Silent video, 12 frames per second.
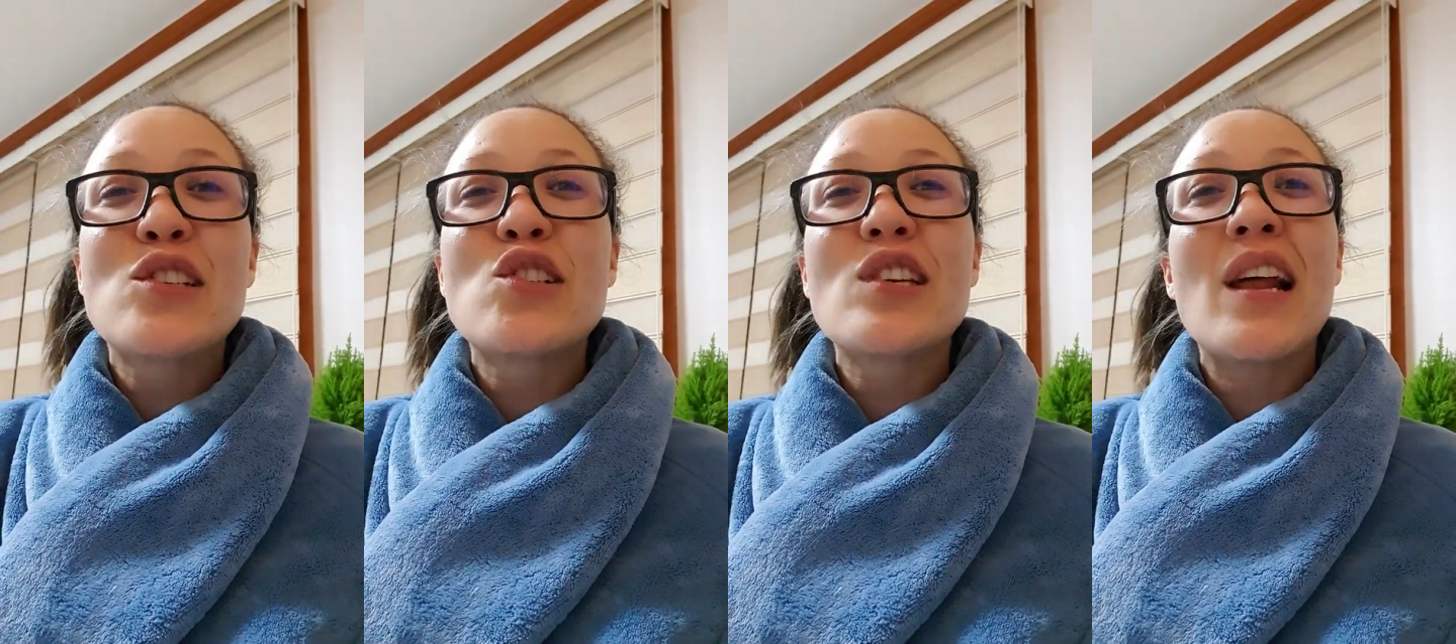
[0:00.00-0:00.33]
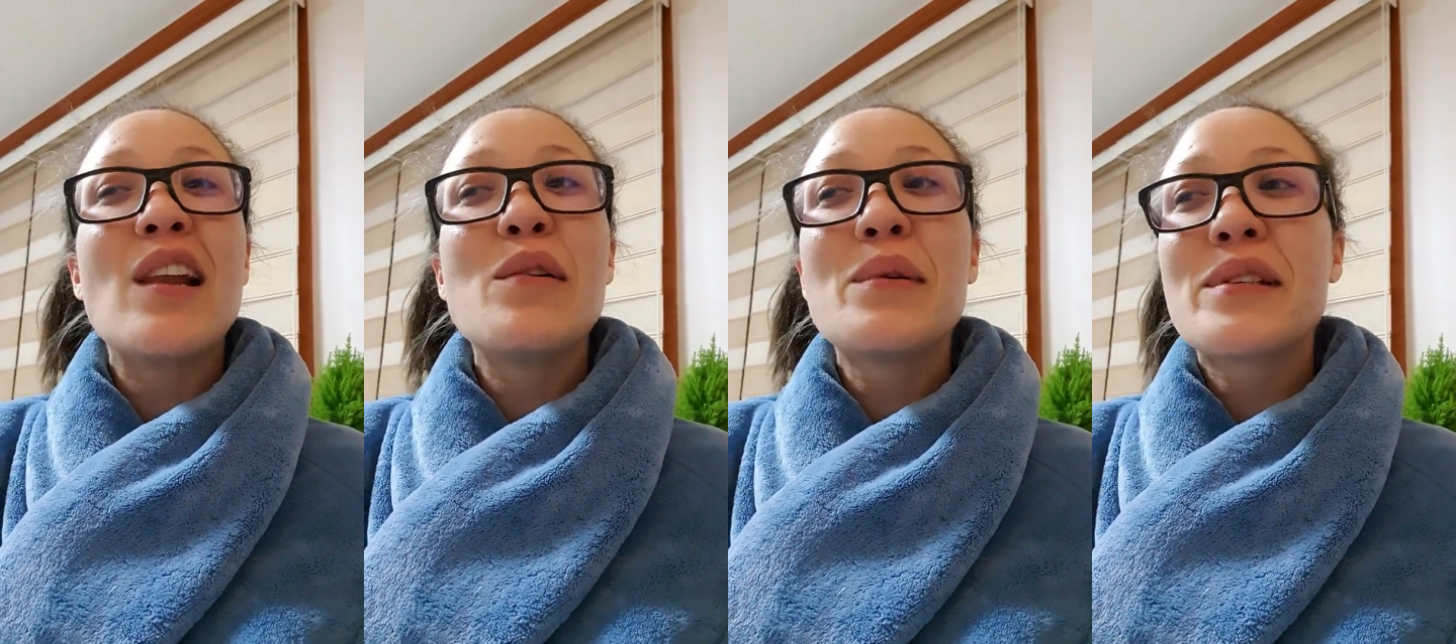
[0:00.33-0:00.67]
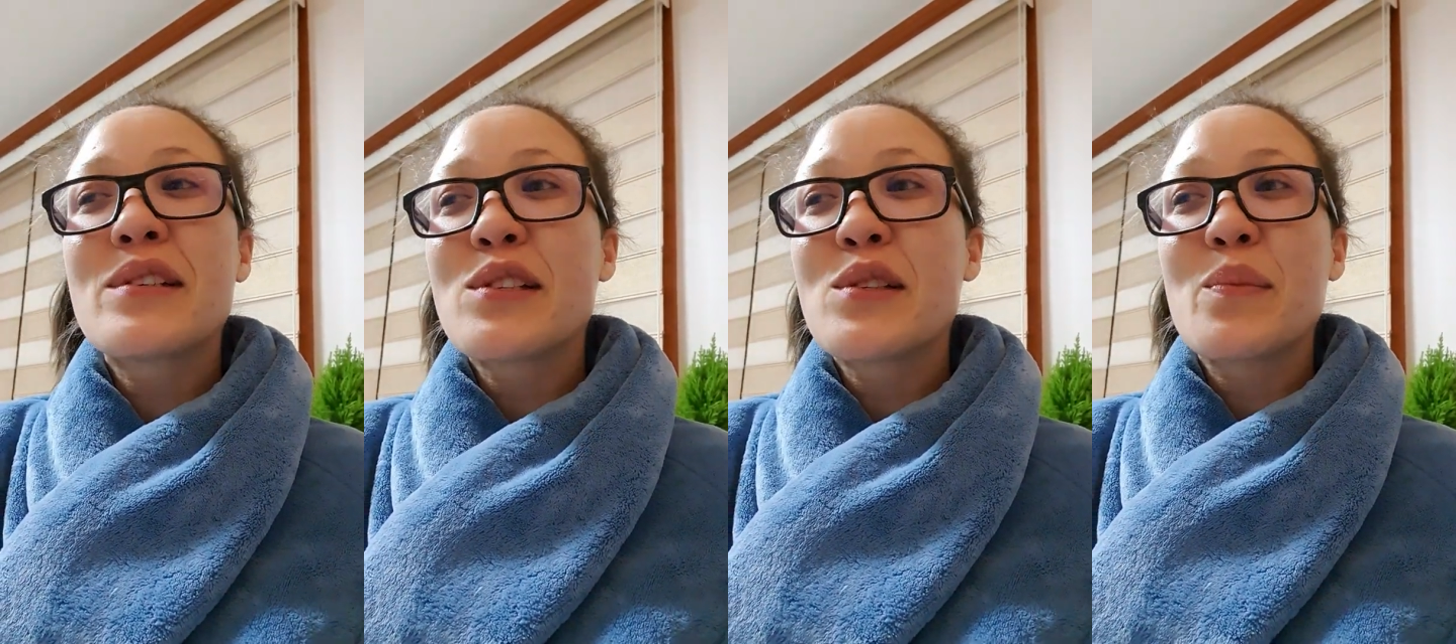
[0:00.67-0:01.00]

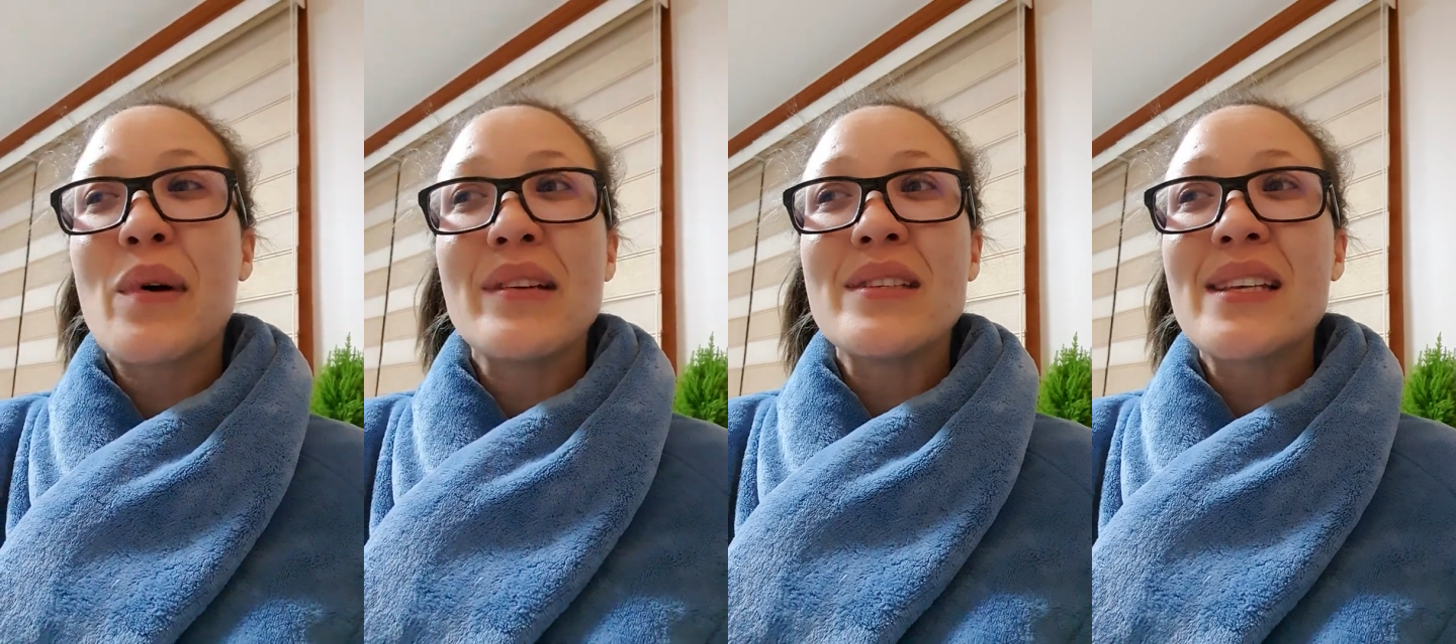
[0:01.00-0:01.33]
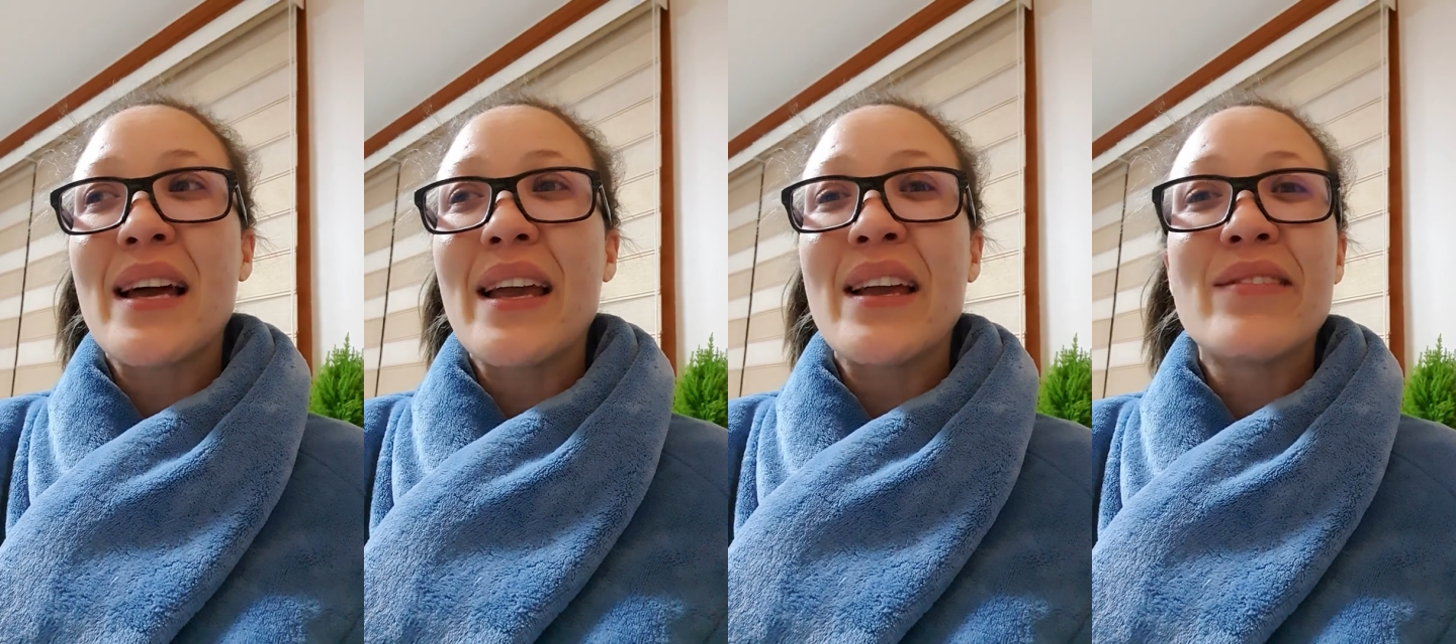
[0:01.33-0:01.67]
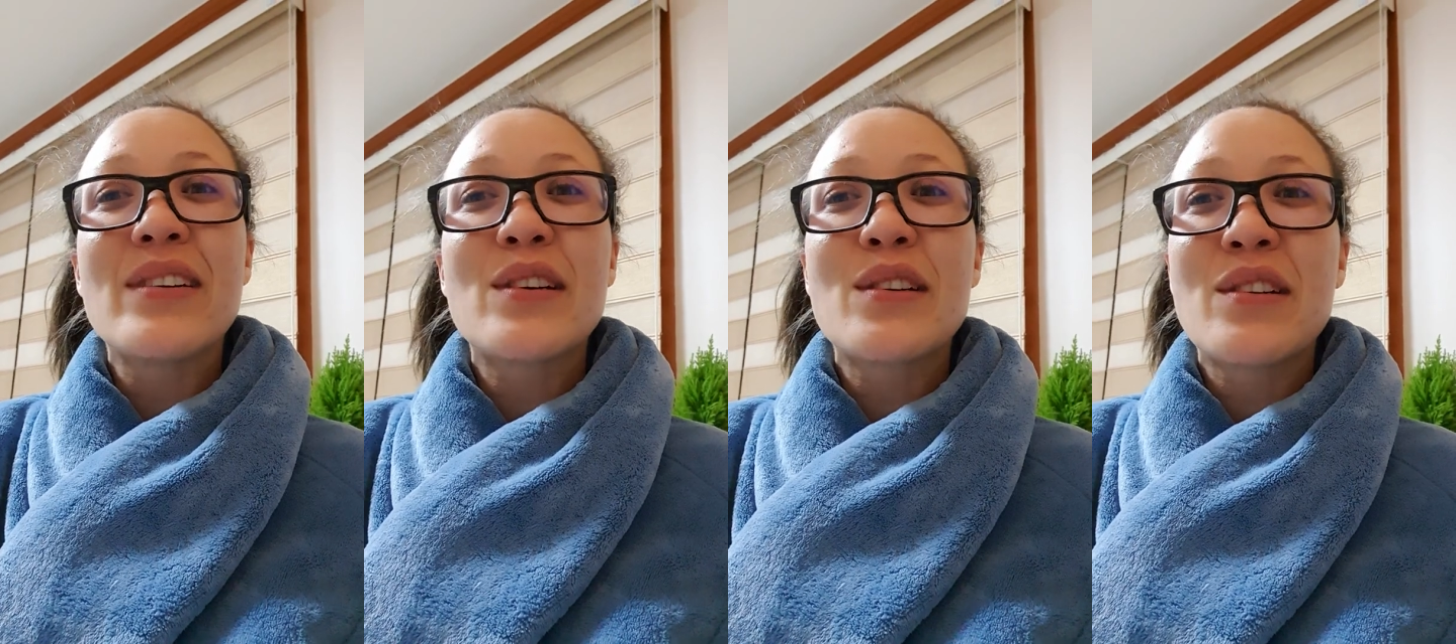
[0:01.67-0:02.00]
shallowest response I
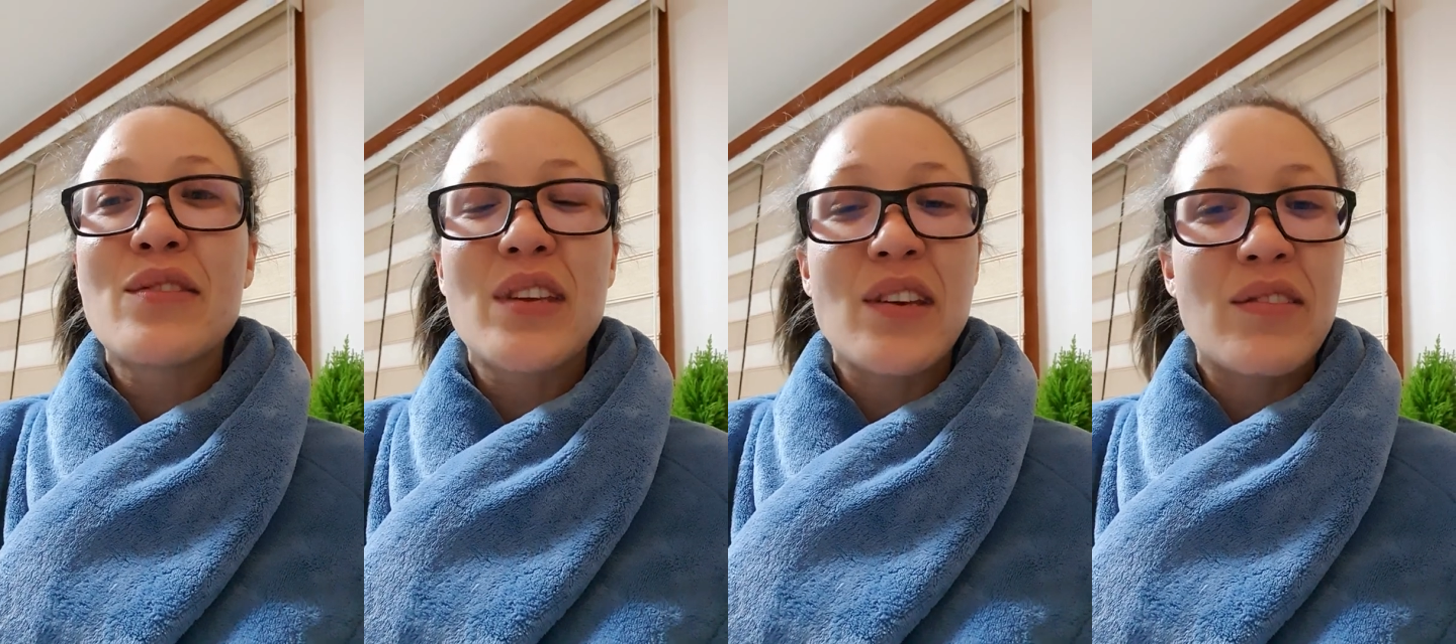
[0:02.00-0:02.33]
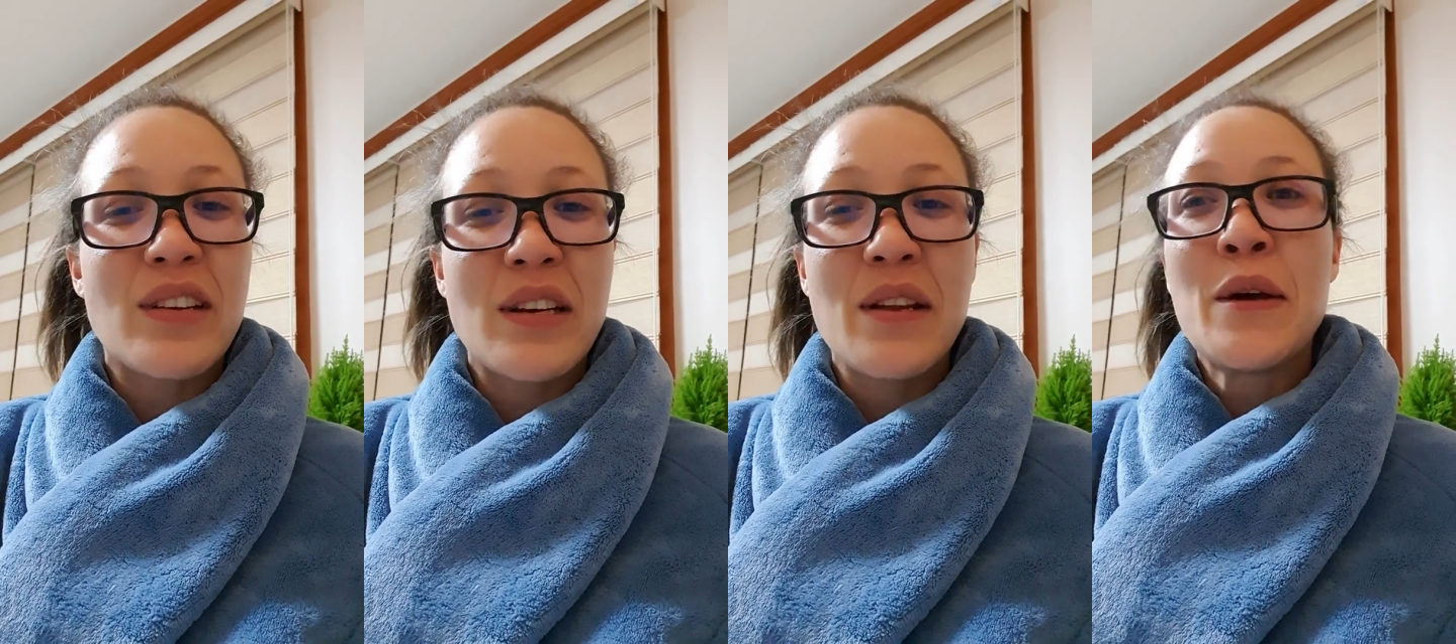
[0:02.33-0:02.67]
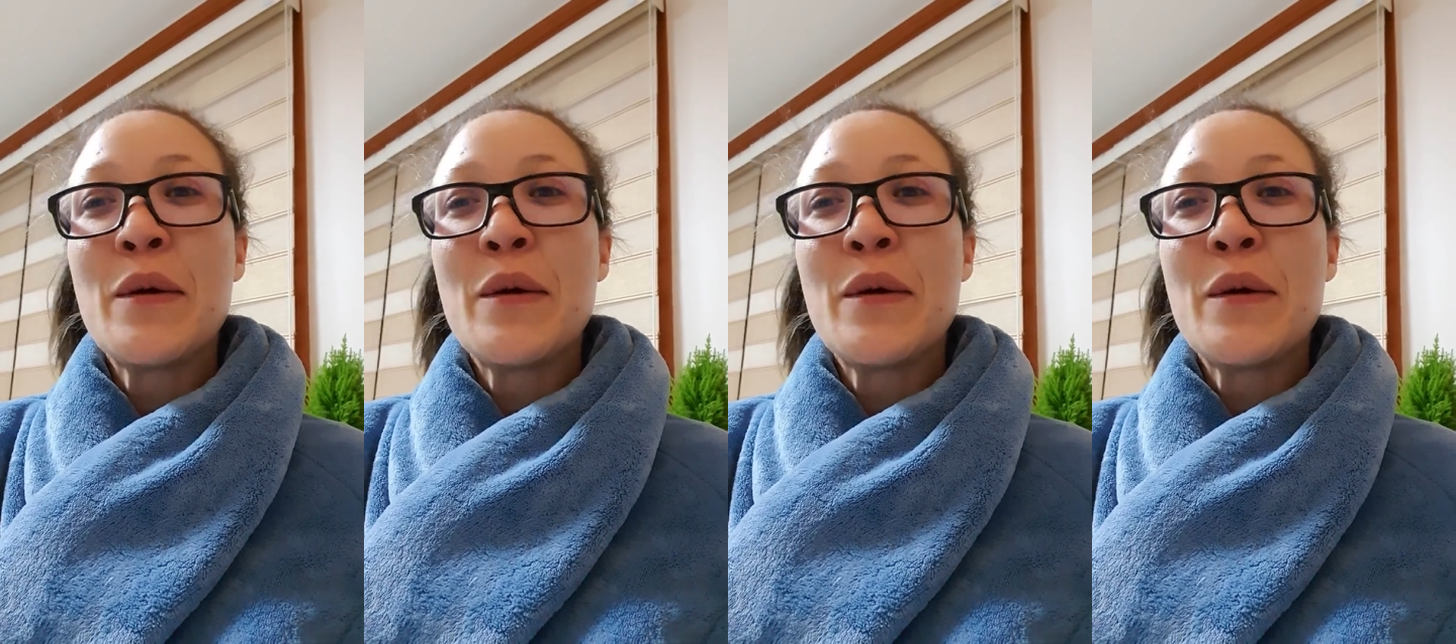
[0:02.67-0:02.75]
ever could have given